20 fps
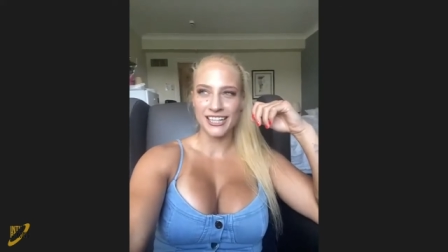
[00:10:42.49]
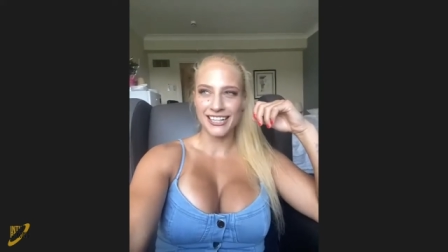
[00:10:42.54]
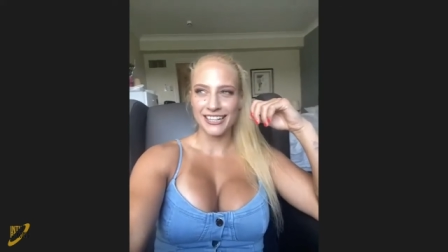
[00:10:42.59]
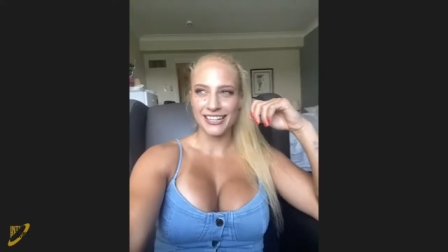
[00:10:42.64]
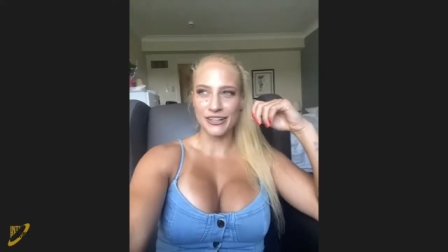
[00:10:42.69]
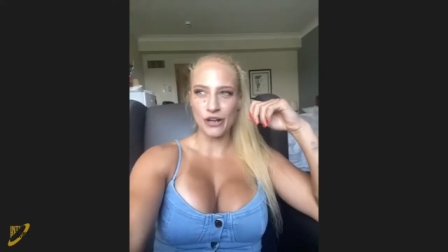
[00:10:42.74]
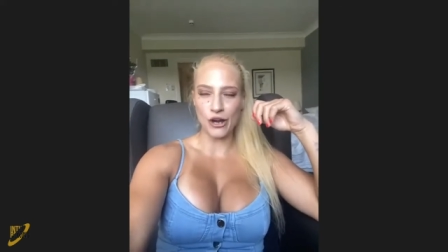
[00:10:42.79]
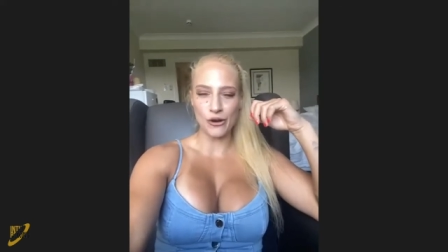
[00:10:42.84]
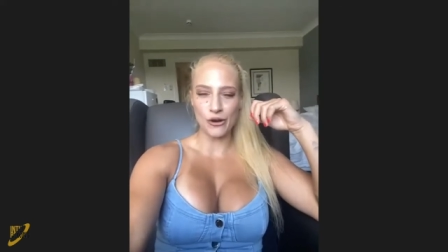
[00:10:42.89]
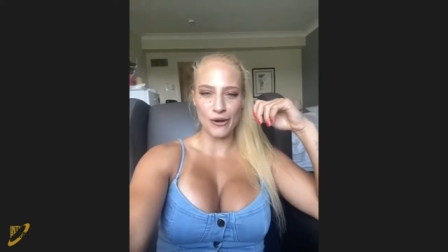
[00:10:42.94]

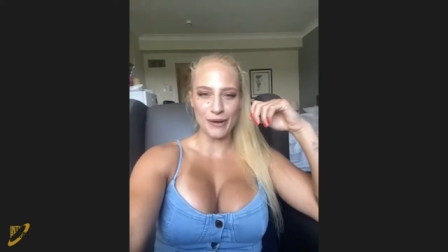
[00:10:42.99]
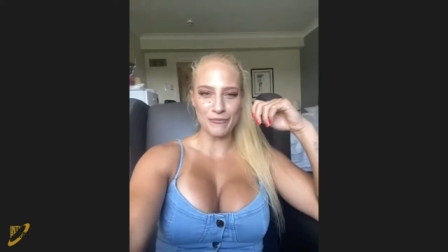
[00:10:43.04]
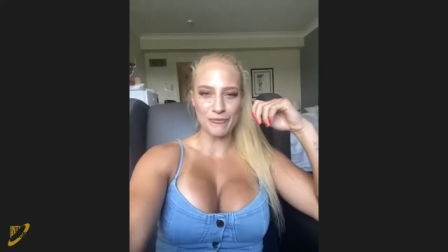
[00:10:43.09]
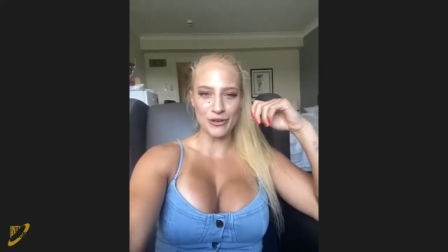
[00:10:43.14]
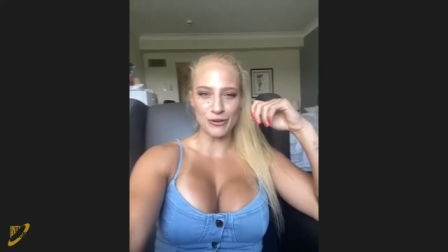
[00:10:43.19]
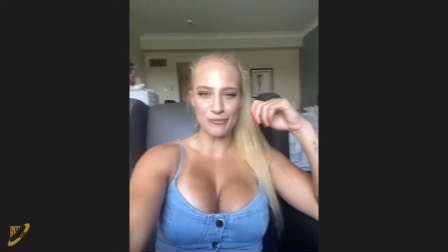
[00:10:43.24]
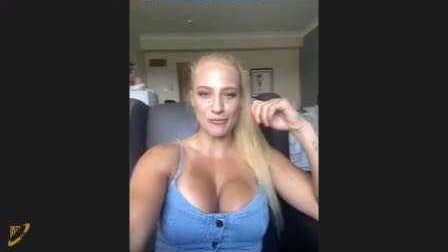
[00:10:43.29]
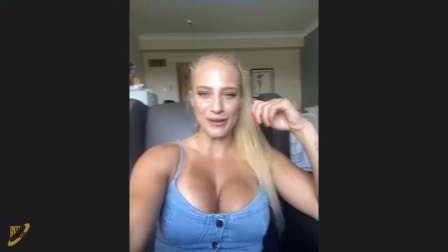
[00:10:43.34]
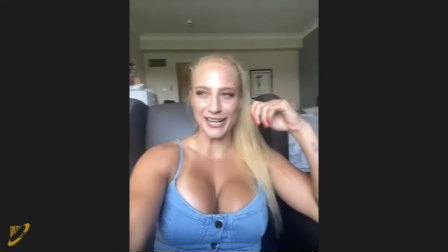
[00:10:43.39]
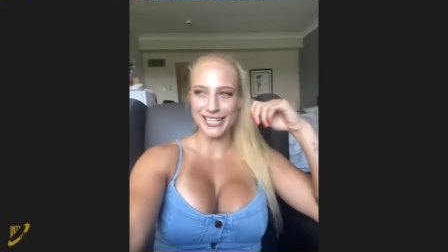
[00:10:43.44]
No, I'm
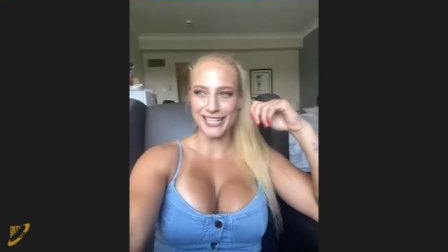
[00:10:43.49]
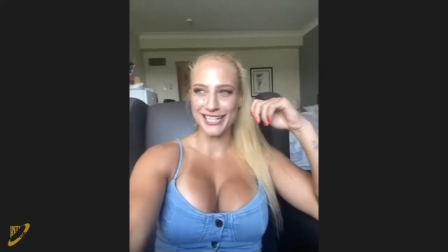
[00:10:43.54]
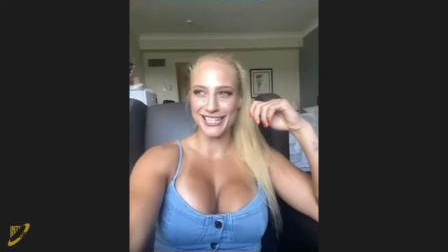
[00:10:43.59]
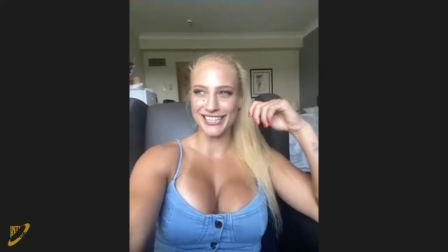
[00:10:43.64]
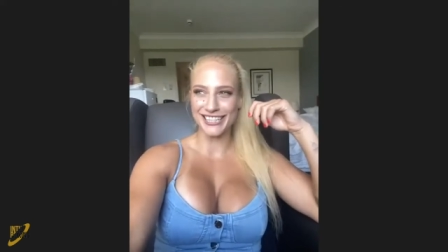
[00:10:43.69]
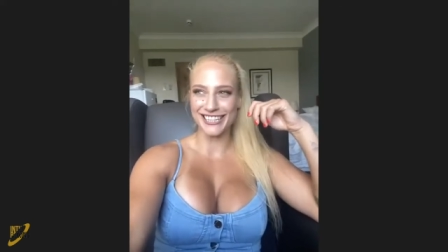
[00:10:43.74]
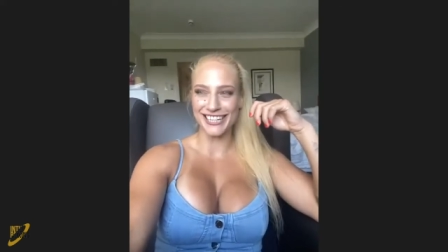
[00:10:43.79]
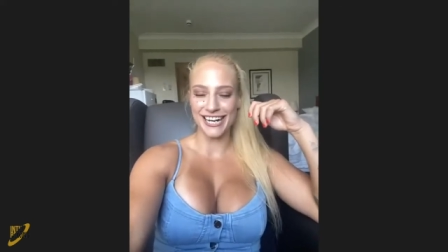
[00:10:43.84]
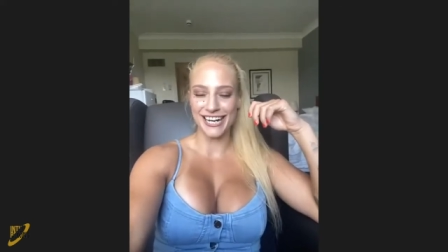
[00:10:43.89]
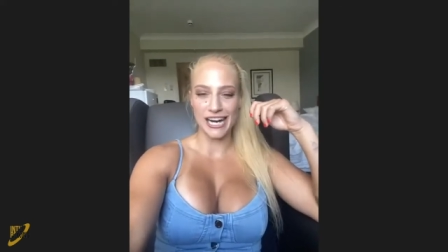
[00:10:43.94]
not
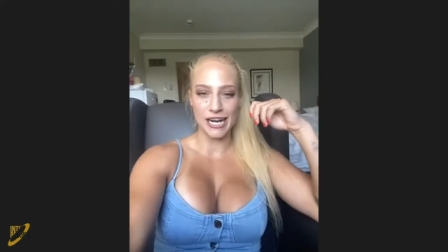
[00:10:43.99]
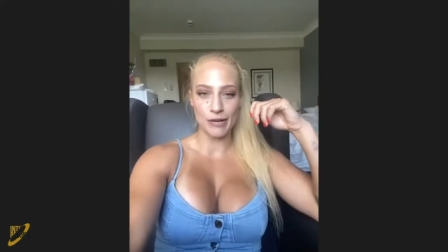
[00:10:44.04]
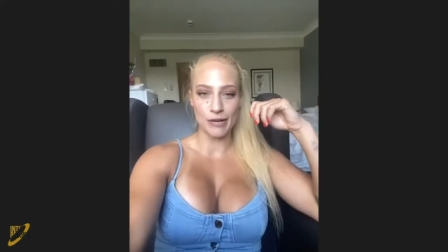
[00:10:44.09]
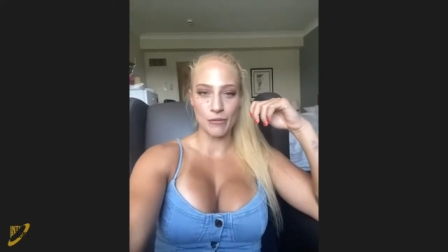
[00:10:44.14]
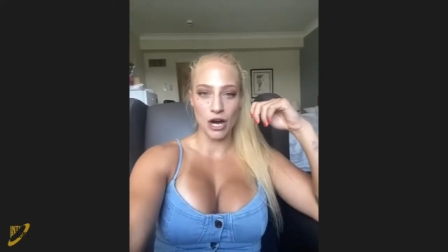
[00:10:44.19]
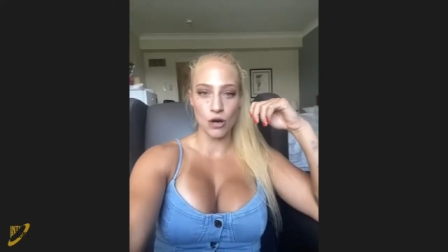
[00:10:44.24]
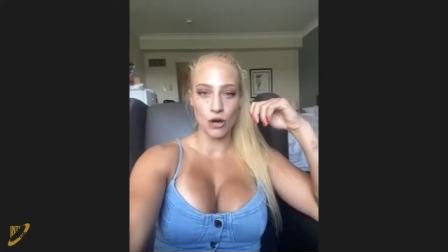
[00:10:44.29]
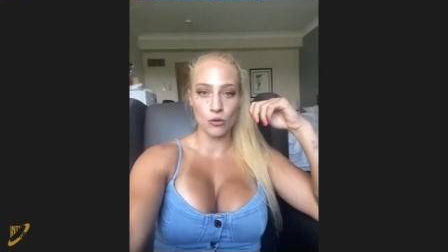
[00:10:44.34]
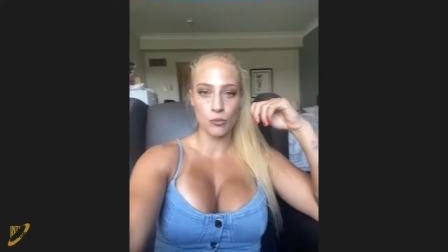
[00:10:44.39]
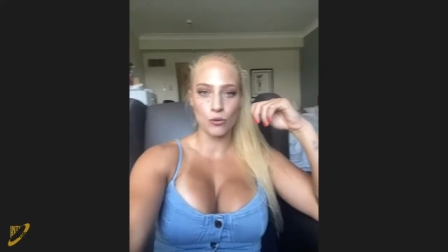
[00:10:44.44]
patient. I
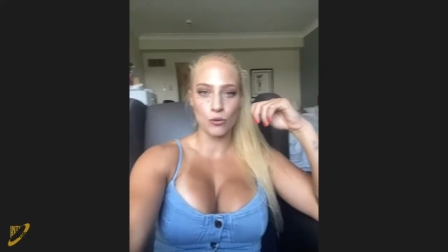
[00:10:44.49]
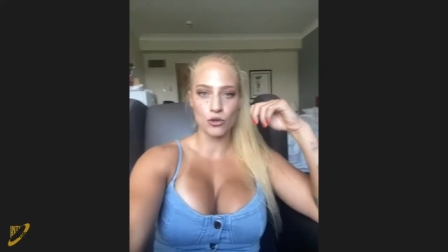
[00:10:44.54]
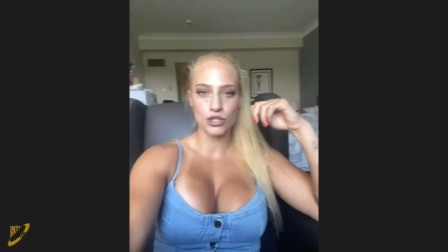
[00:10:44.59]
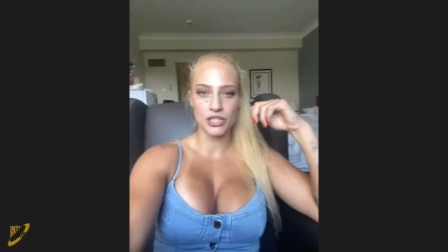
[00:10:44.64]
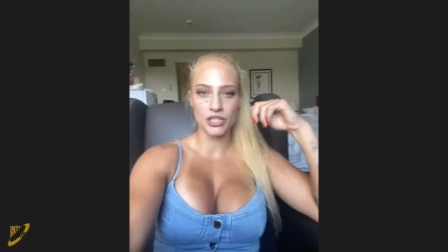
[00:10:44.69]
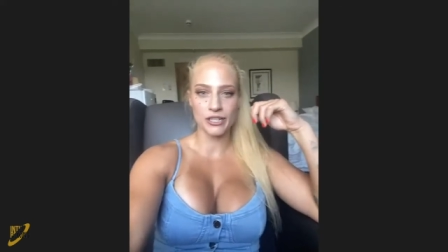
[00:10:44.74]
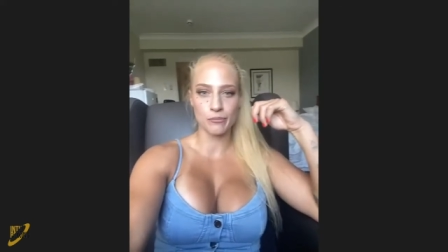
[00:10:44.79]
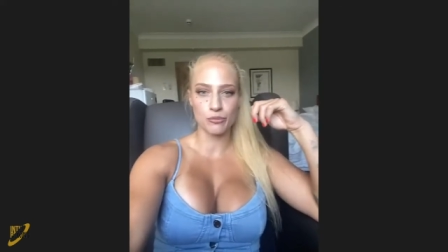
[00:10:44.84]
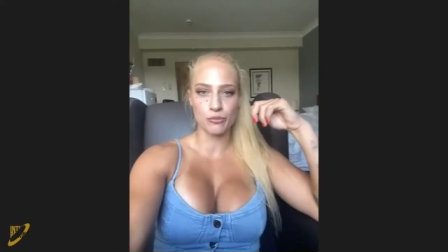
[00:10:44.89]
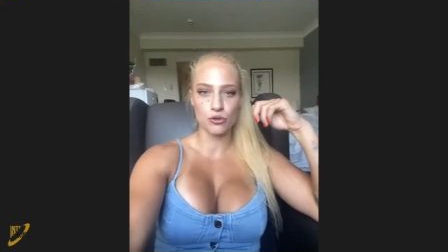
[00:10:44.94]
will push
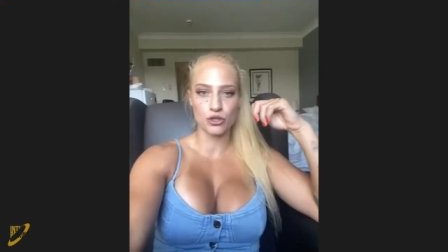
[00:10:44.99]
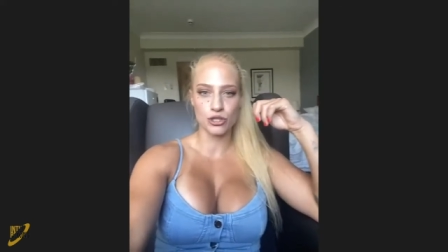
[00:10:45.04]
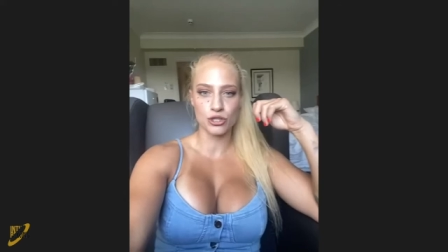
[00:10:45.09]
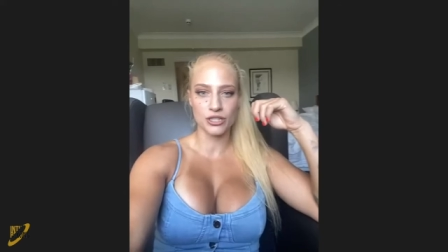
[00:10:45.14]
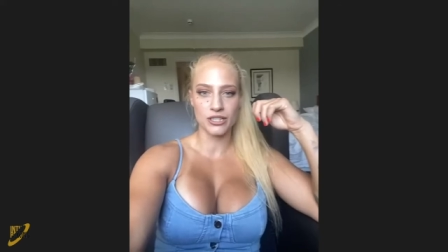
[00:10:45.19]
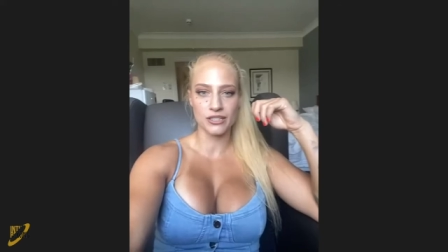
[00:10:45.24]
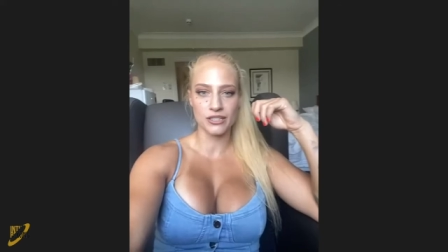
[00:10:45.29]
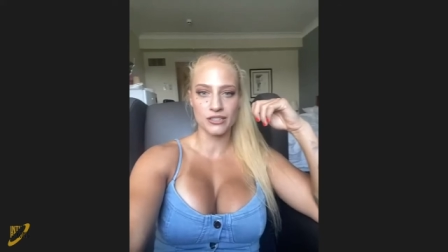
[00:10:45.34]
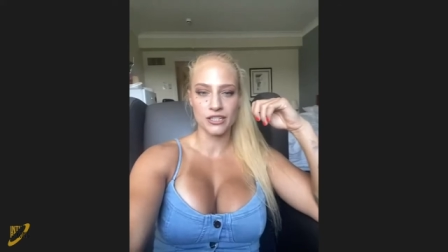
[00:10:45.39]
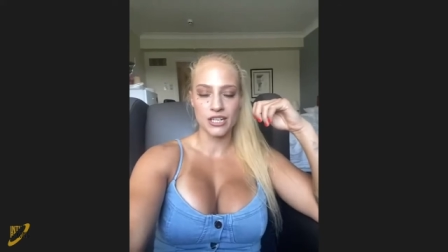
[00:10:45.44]
it and push it
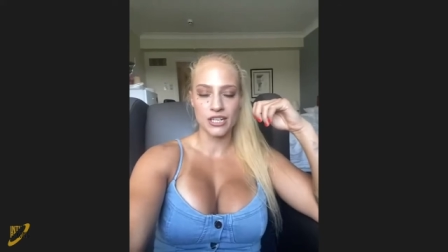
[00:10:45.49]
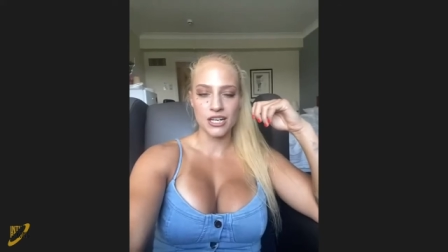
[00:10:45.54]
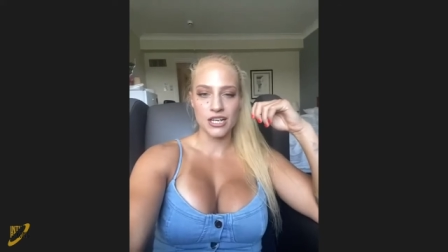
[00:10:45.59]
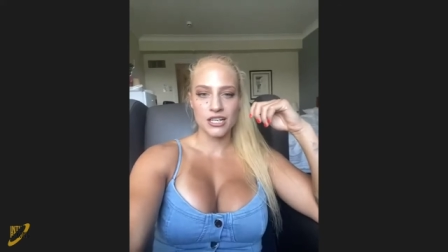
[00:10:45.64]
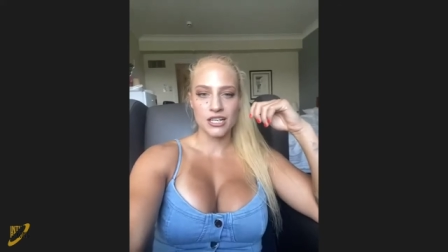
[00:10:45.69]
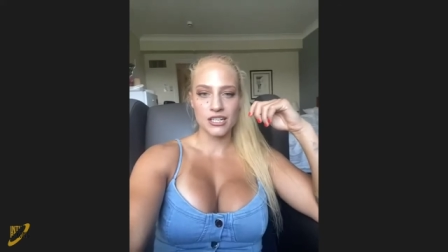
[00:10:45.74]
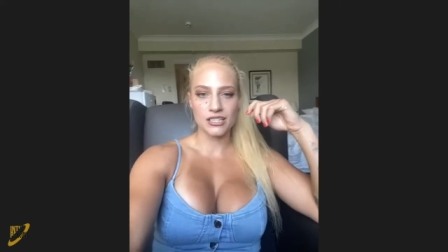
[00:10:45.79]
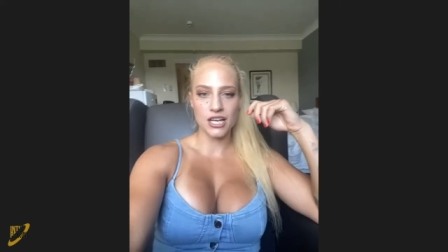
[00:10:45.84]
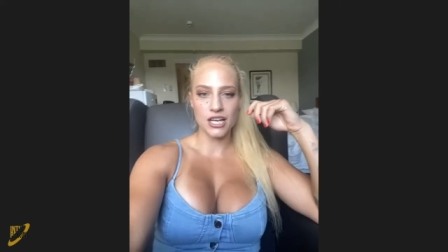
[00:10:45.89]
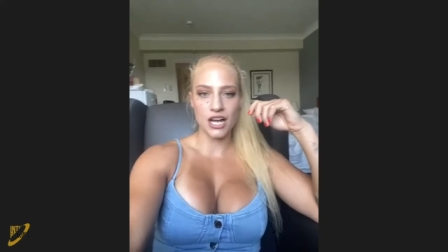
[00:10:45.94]

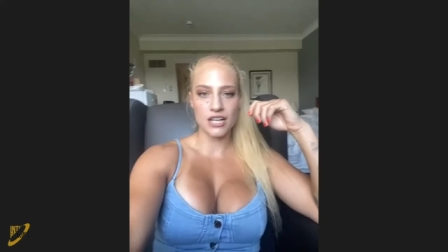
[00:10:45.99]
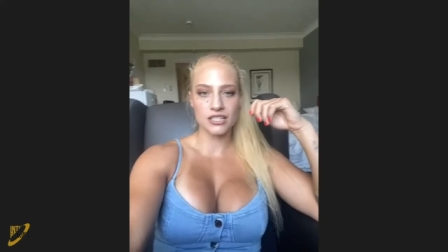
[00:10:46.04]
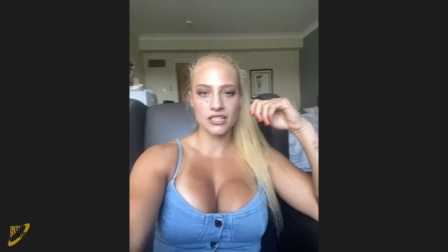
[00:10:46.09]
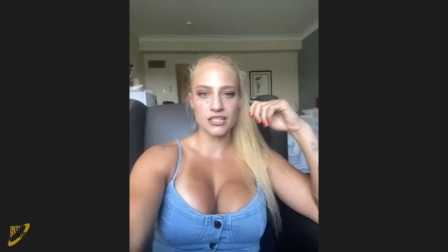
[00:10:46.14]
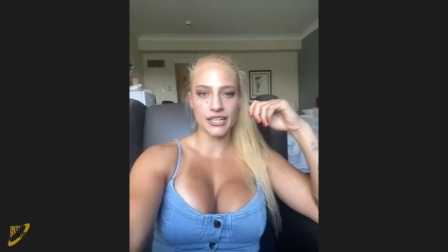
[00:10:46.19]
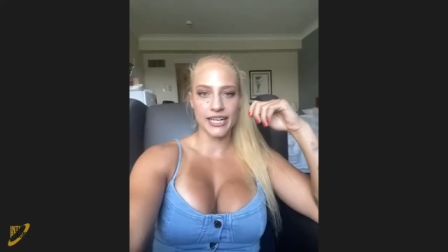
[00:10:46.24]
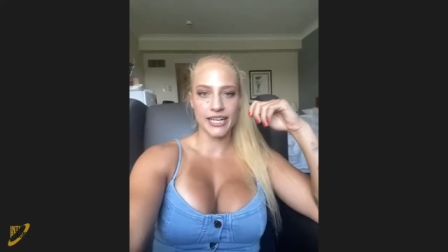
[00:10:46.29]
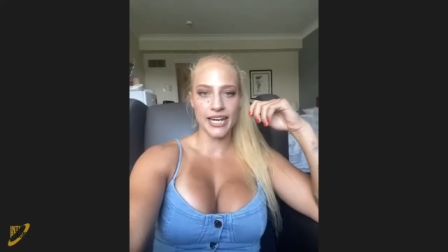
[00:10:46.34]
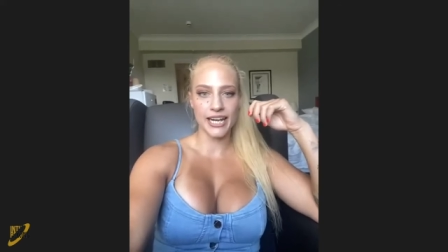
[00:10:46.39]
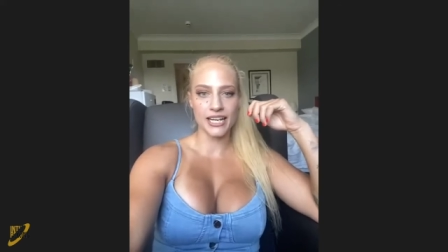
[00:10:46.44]
as hard as
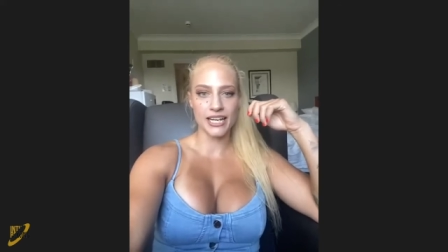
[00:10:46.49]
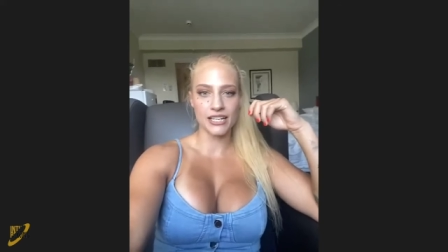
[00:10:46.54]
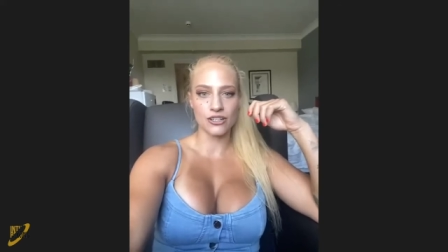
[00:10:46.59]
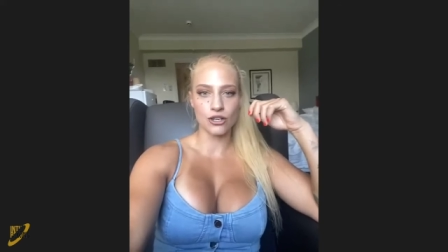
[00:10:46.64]
I can.